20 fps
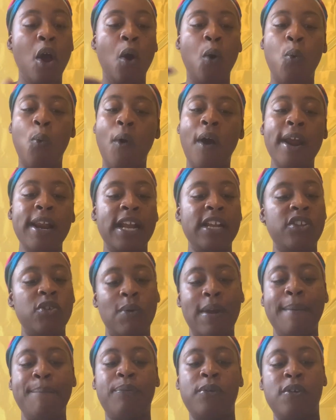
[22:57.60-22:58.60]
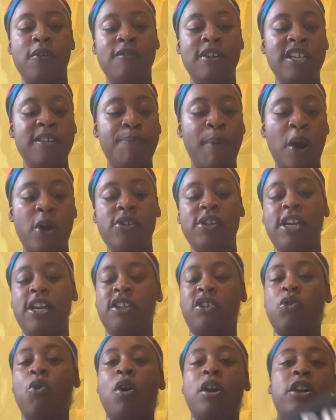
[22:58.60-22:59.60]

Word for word: wanting to improve. This person is going